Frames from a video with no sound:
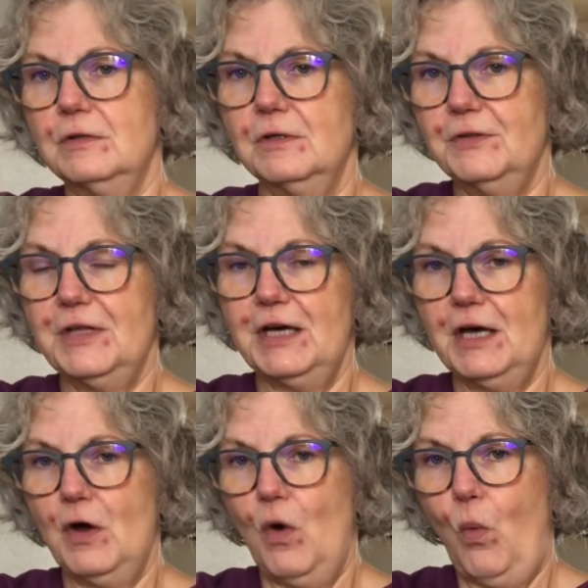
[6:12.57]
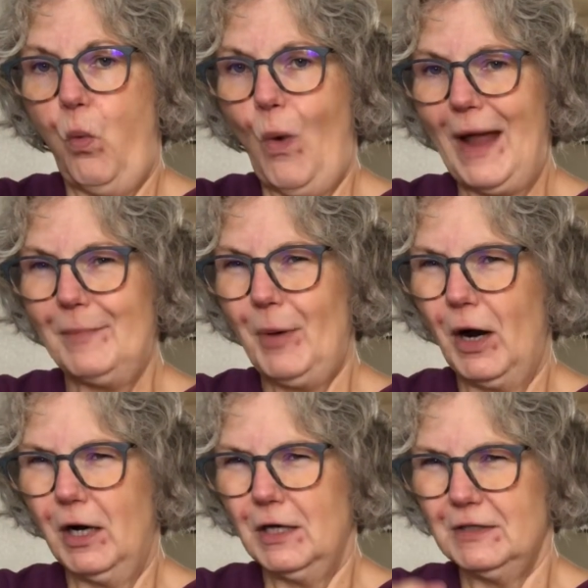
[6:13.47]
the white
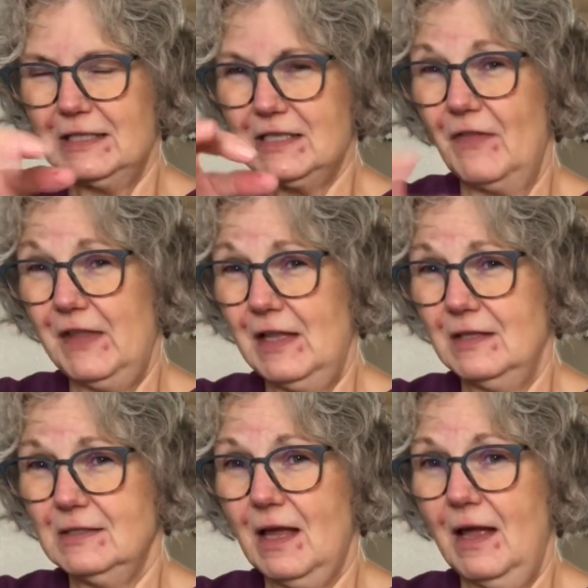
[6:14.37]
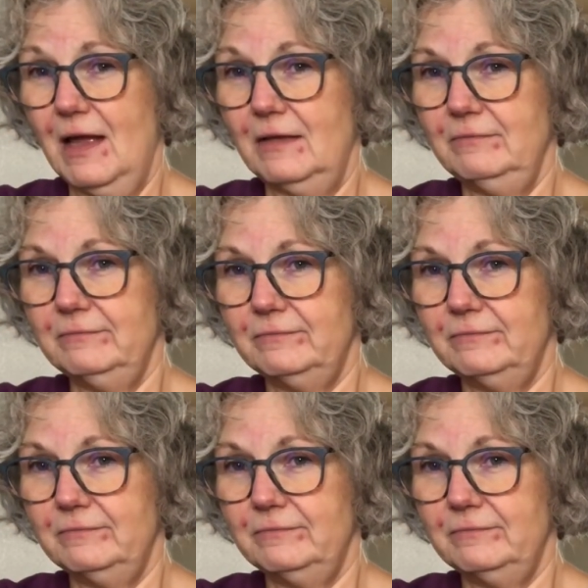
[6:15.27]
part that's on the inside.